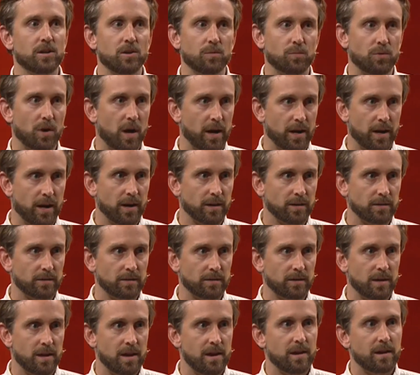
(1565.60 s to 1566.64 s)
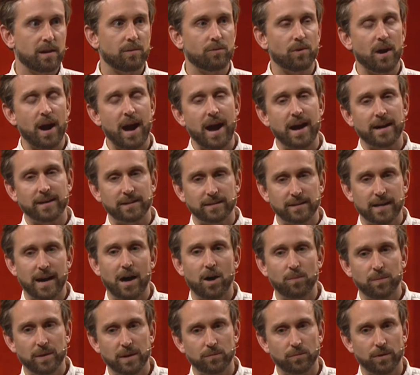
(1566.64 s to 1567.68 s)
new products. We're
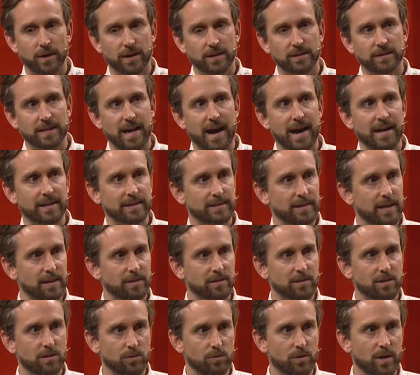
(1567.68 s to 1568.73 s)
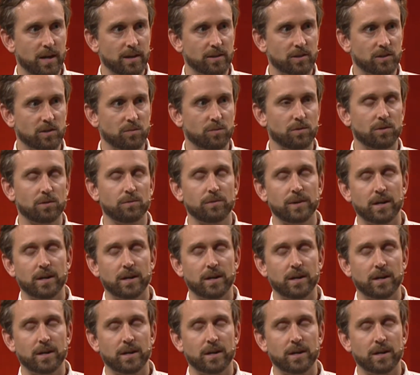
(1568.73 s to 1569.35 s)
helping brands access new customer.